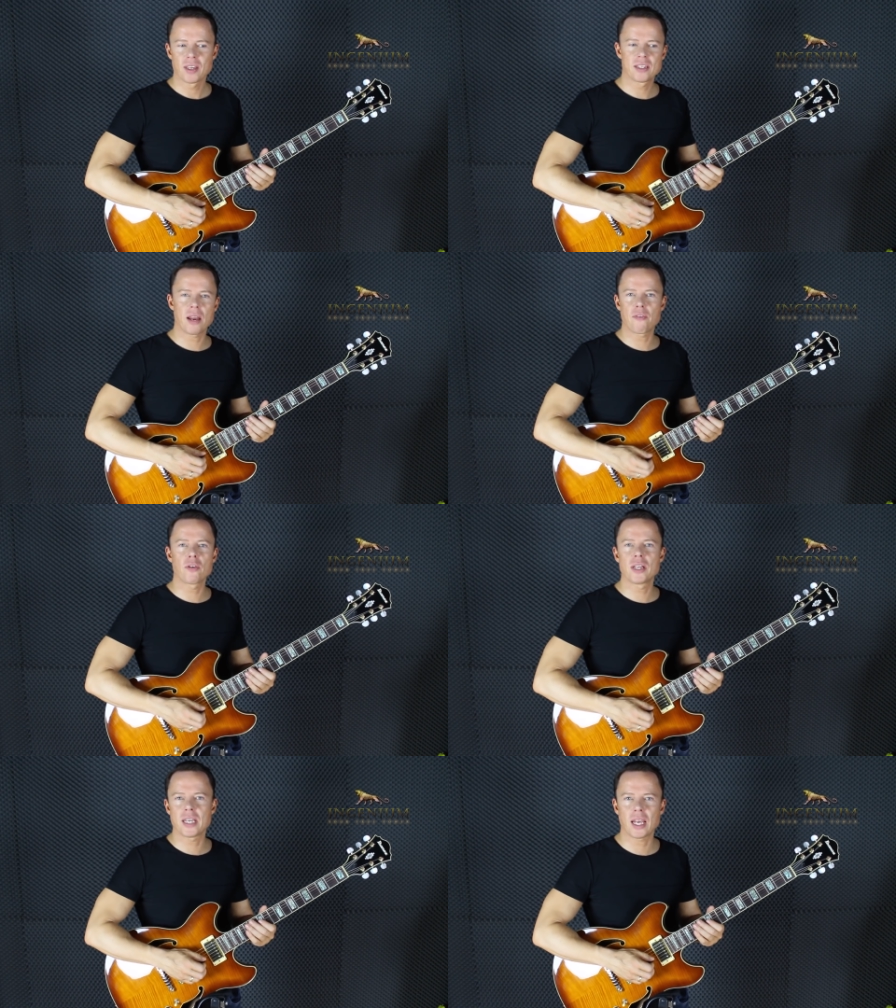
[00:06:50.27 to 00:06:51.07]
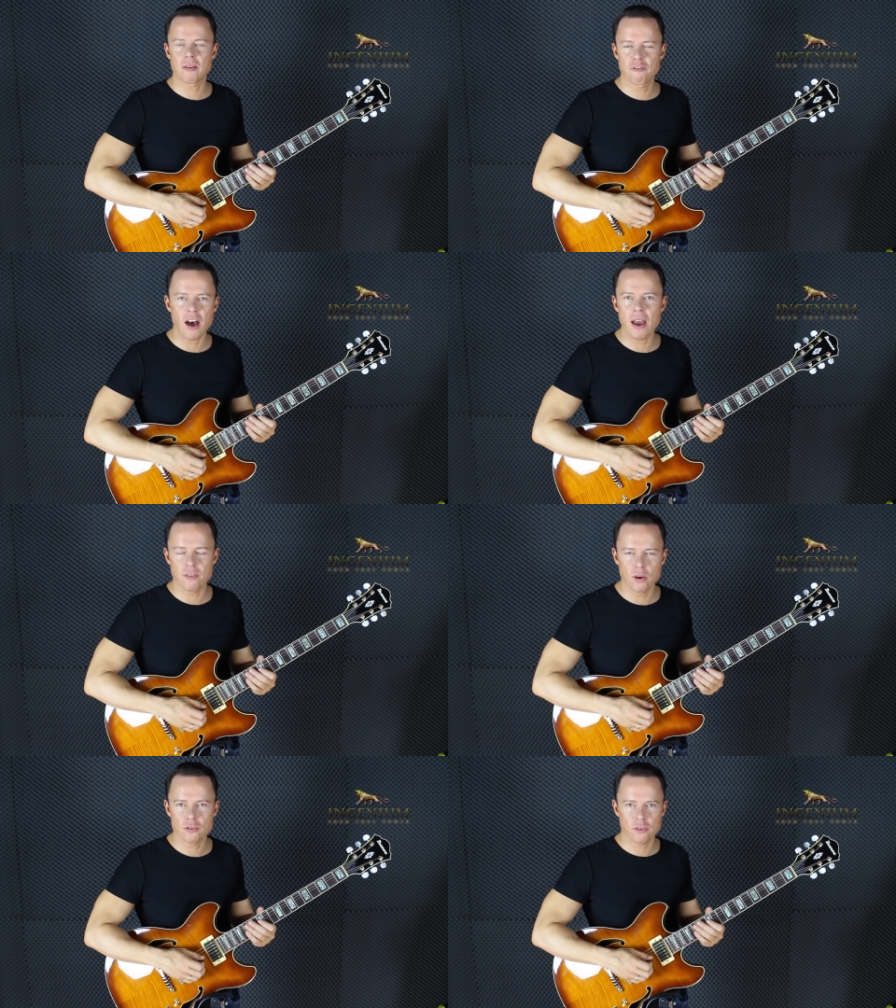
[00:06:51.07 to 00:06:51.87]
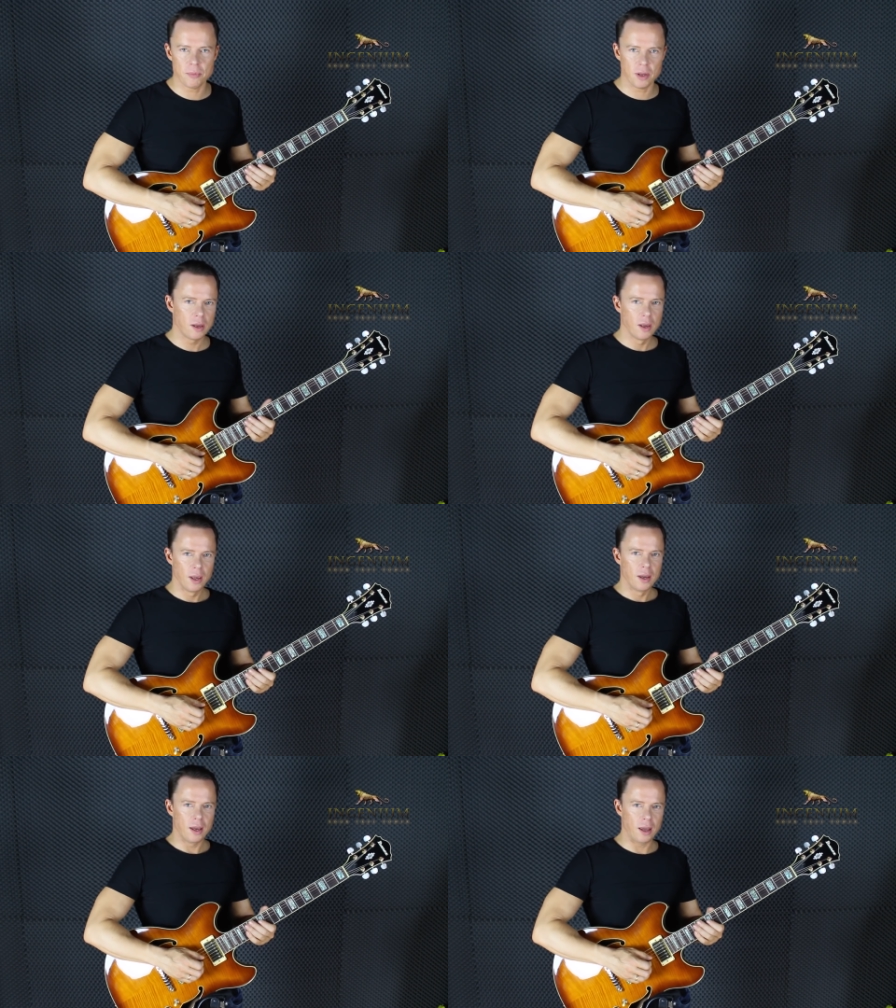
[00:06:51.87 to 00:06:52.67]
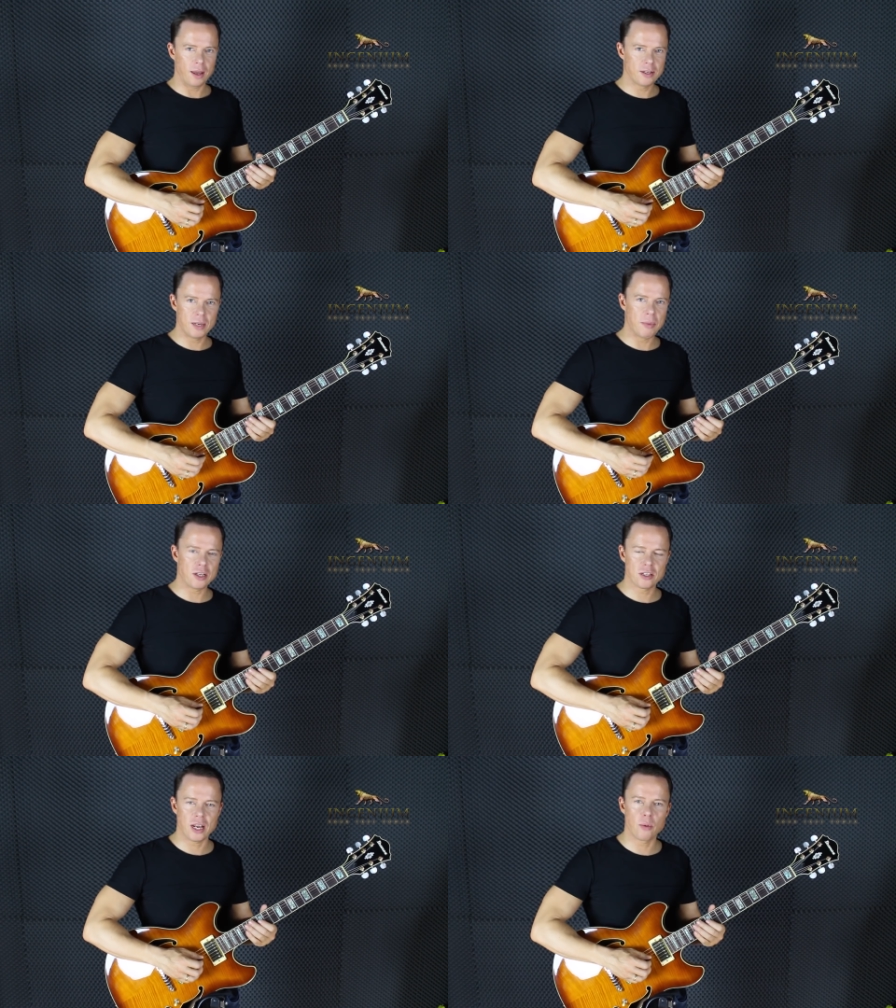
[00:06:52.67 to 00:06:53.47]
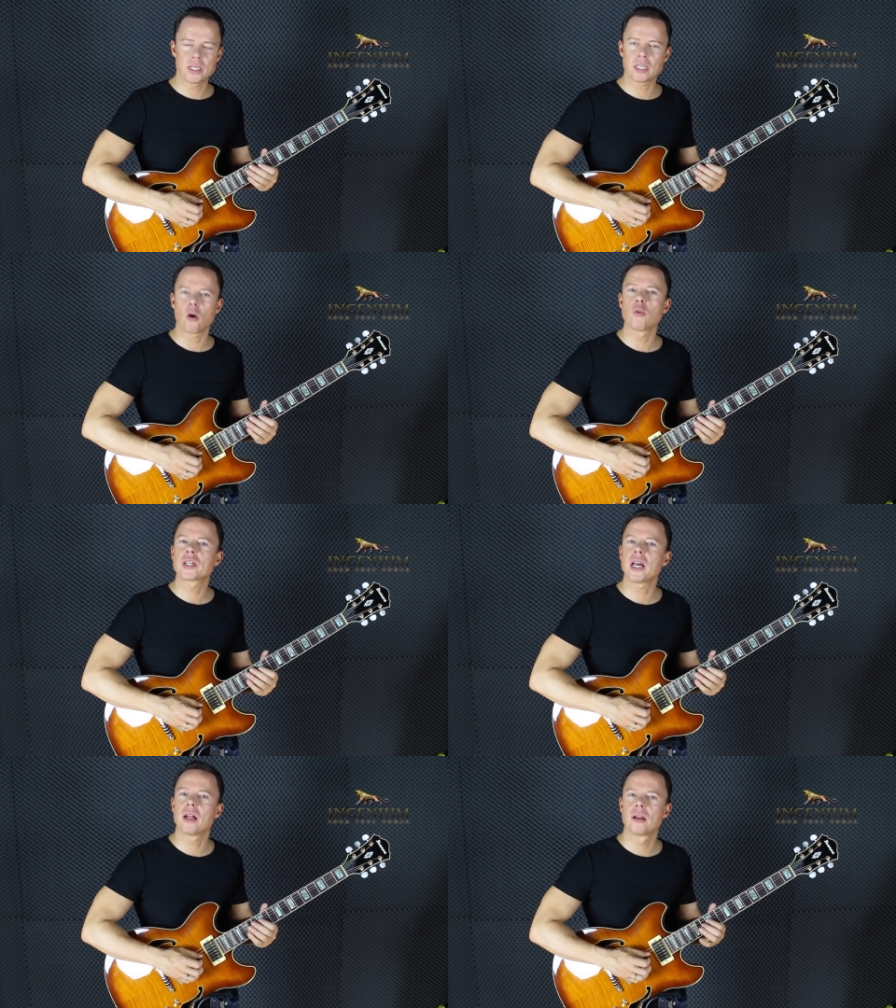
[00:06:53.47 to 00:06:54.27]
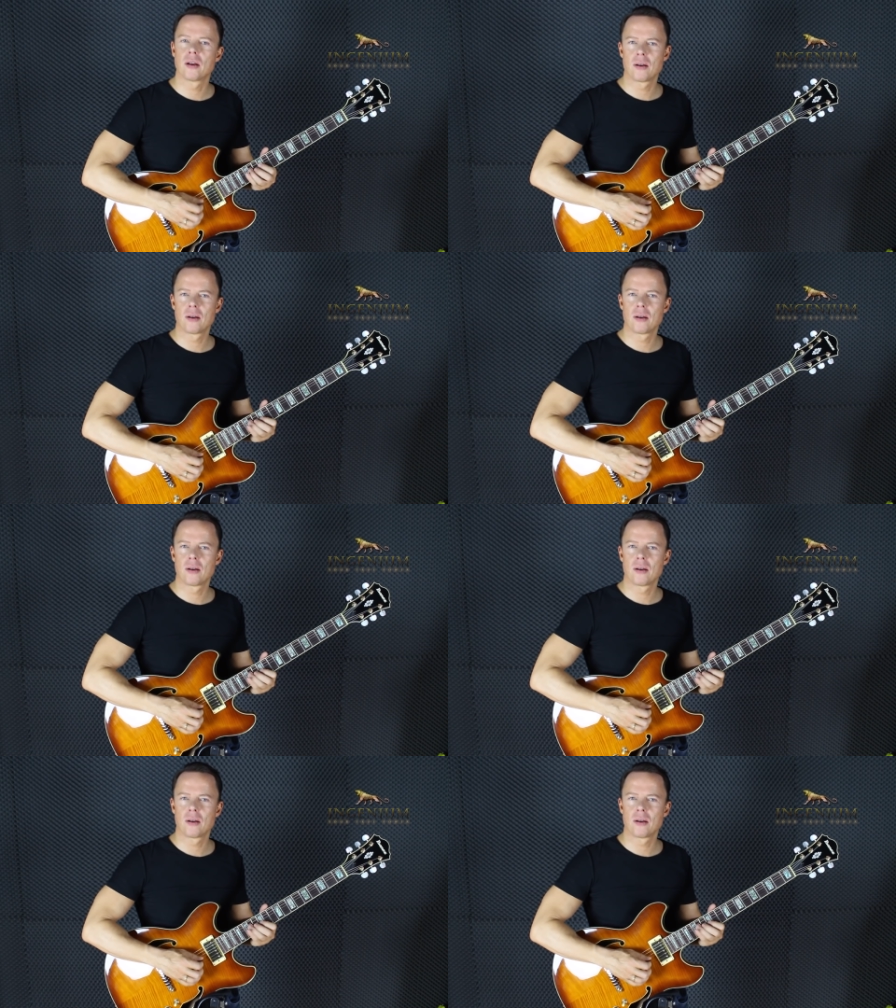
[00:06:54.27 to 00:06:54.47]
Instead of only taking five notes from the D major scale, we take the whole scale.